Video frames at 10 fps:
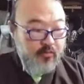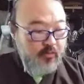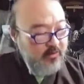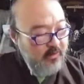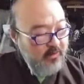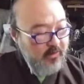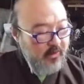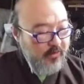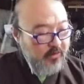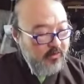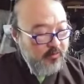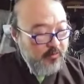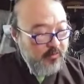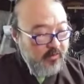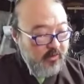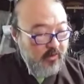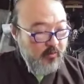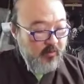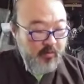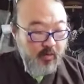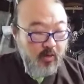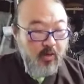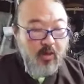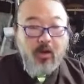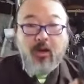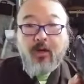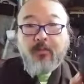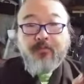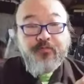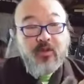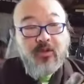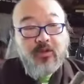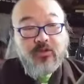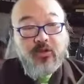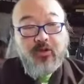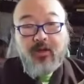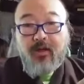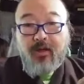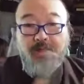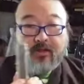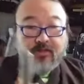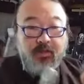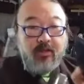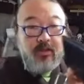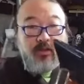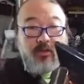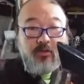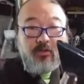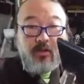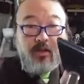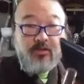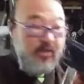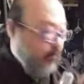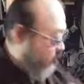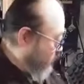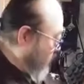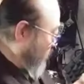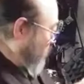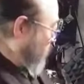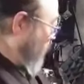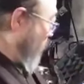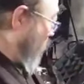Protec? I think it's a Protec. I can't remember. So as I punch some